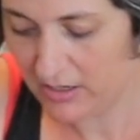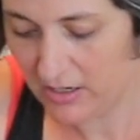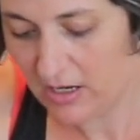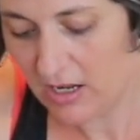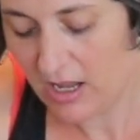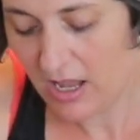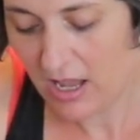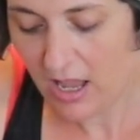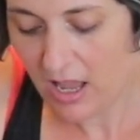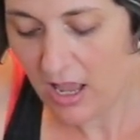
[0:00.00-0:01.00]

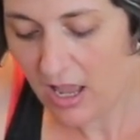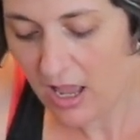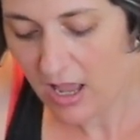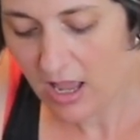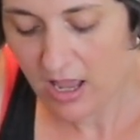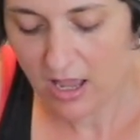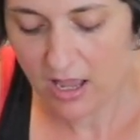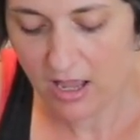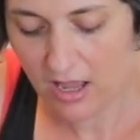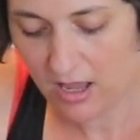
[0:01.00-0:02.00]

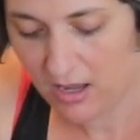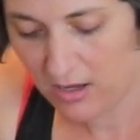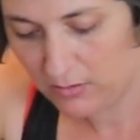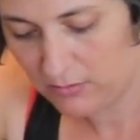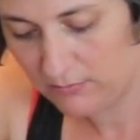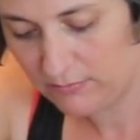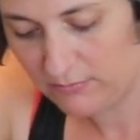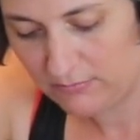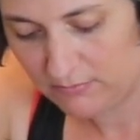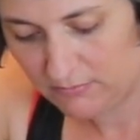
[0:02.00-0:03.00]

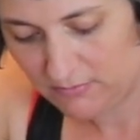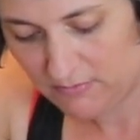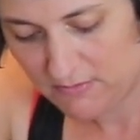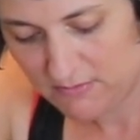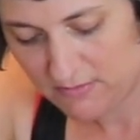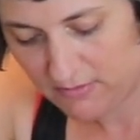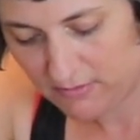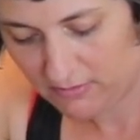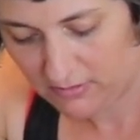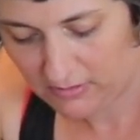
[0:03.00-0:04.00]

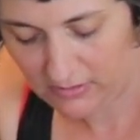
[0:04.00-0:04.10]
(silence)